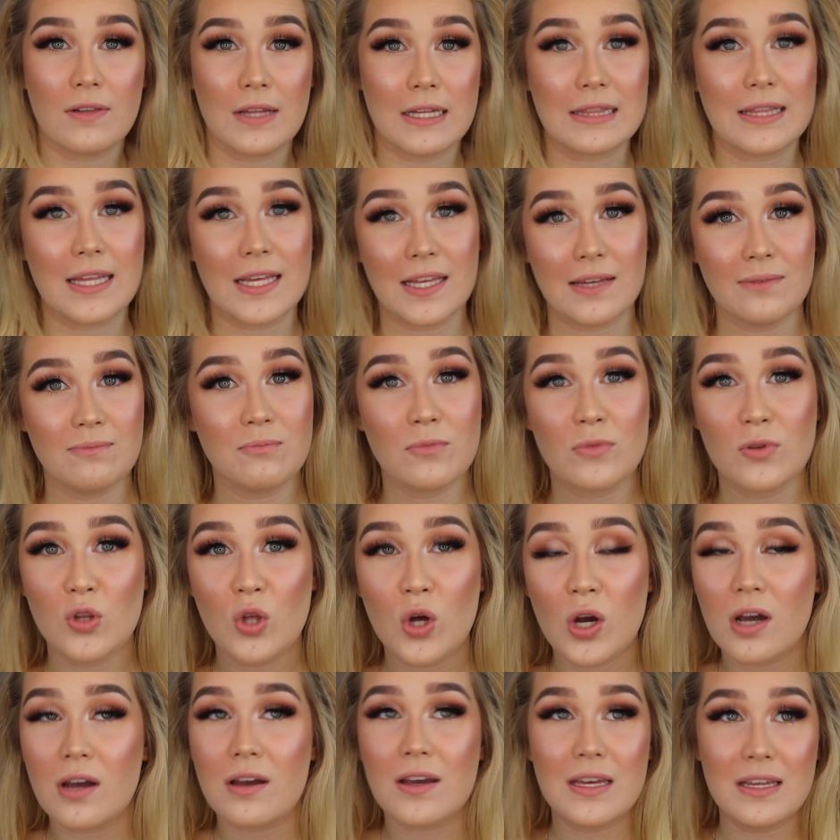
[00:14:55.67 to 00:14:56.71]
Like, they
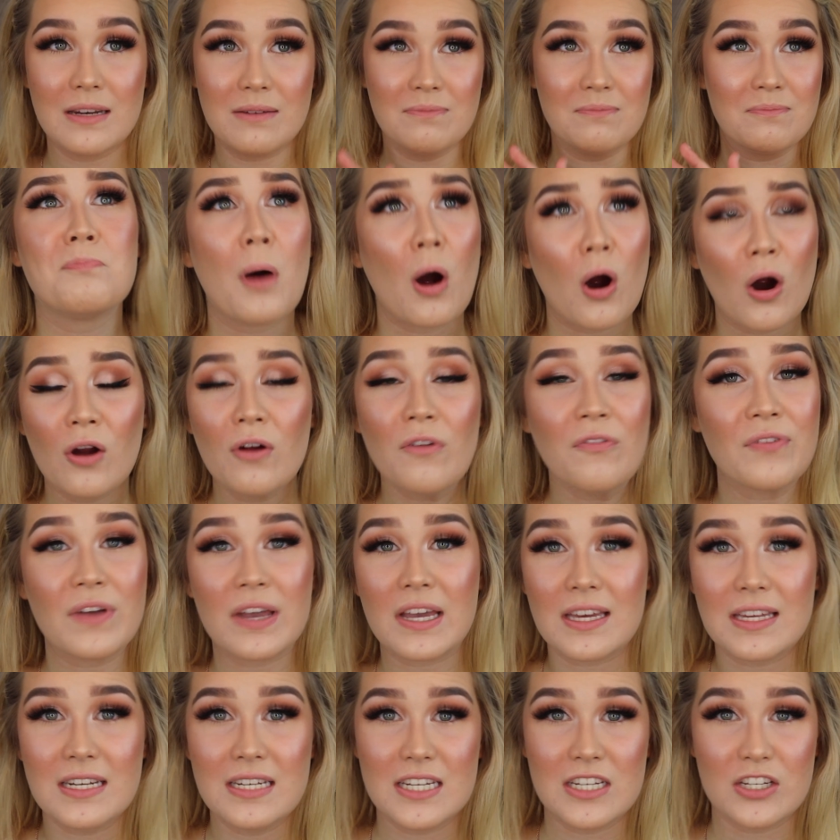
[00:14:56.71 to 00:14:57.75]
look in
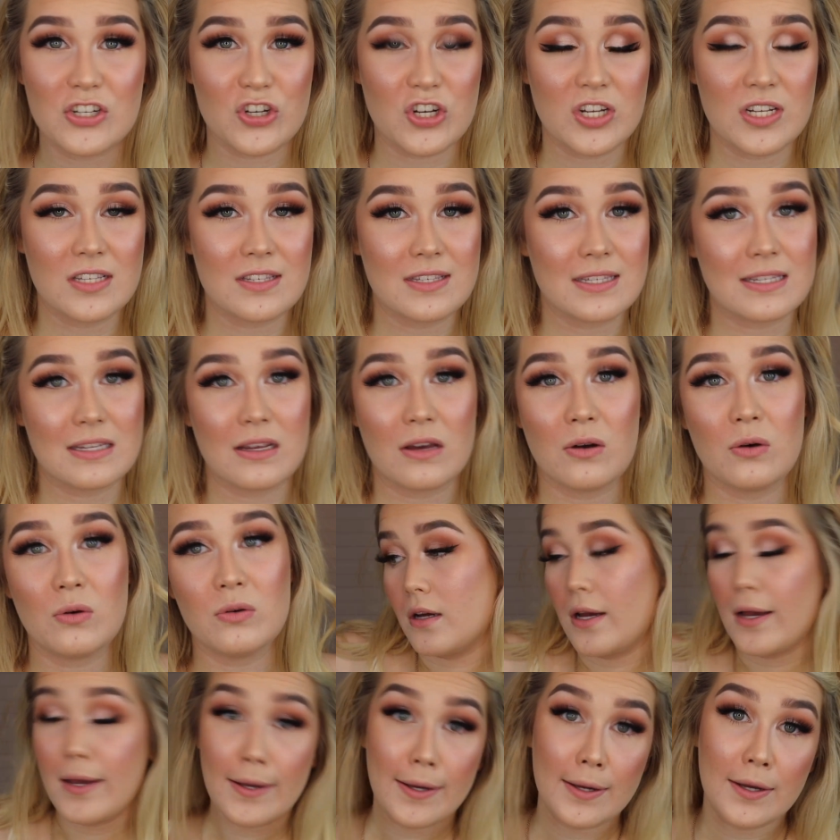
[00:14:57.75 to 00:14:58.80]
perfect condition, so
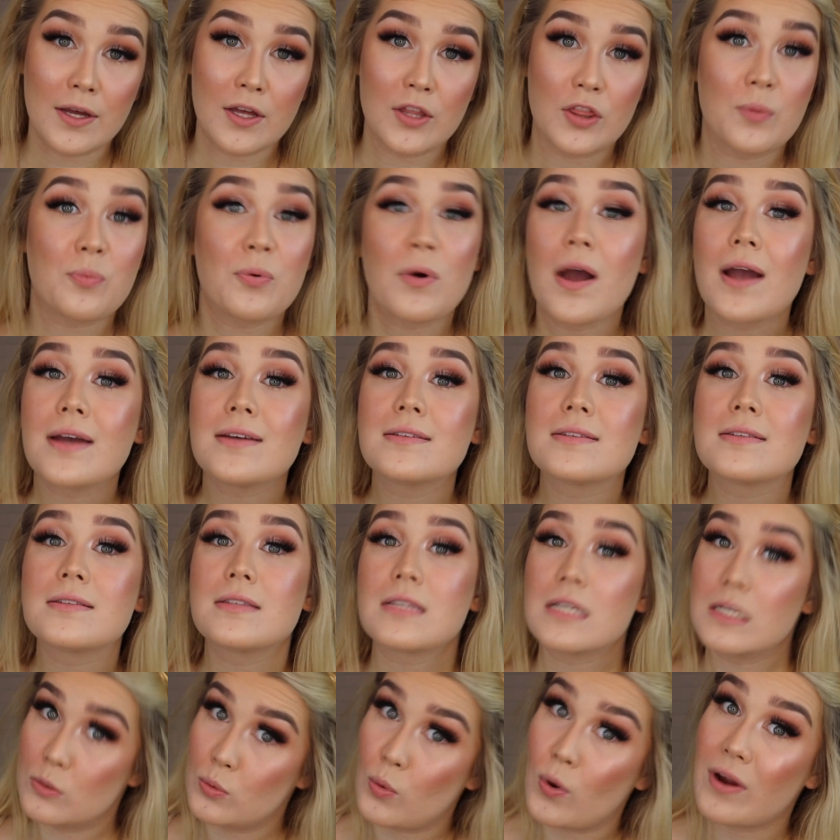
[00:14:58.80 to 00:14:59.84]
the
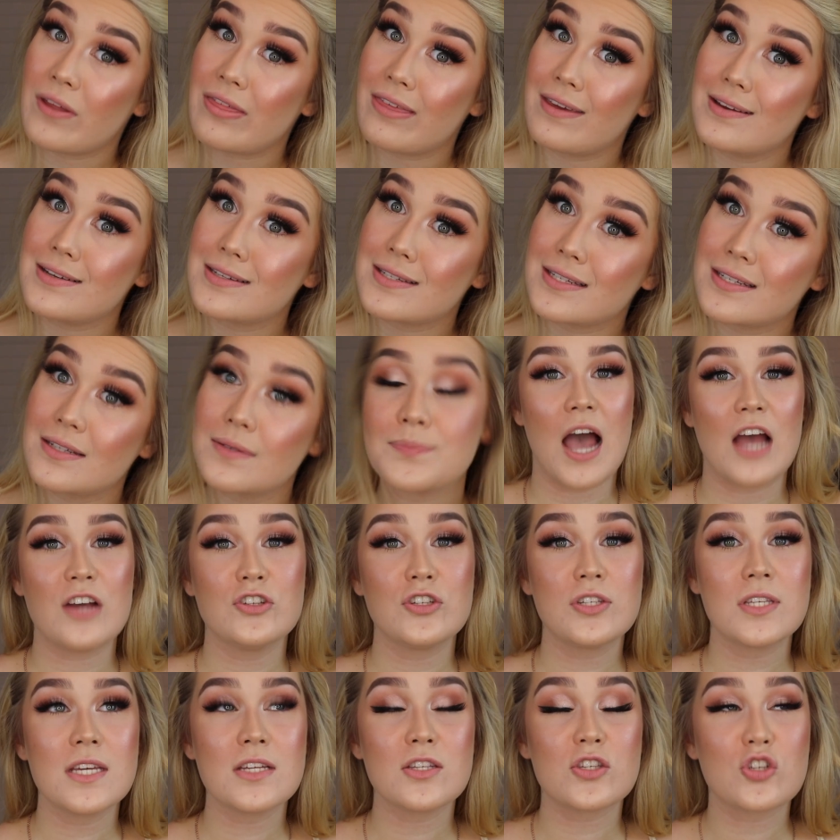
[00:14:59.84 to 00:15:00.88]
price is worth it. I
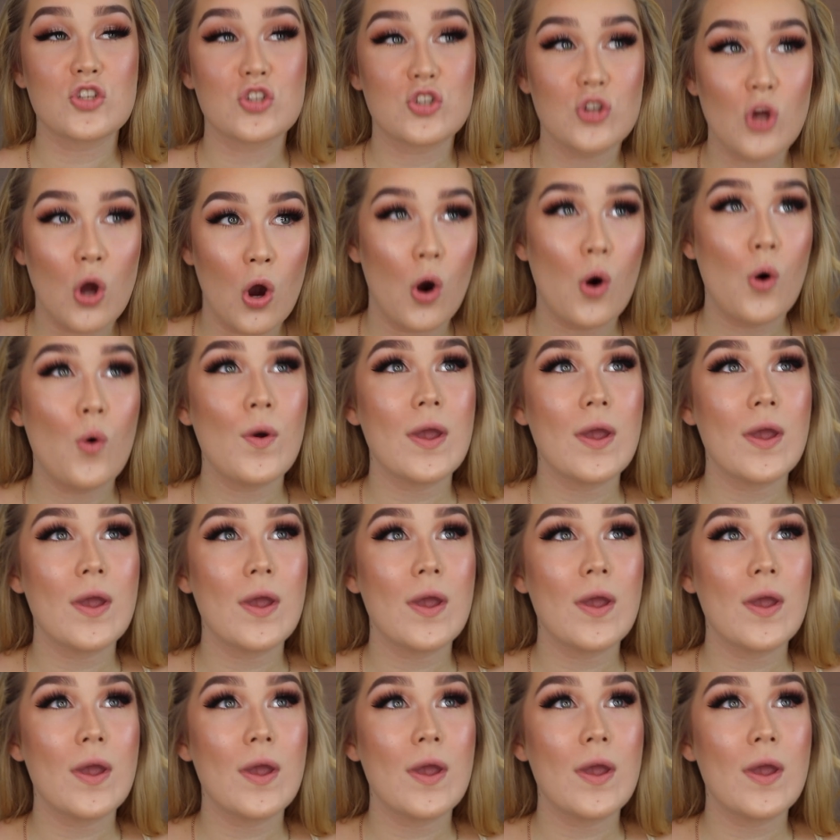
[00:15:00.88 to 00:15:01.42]
just get so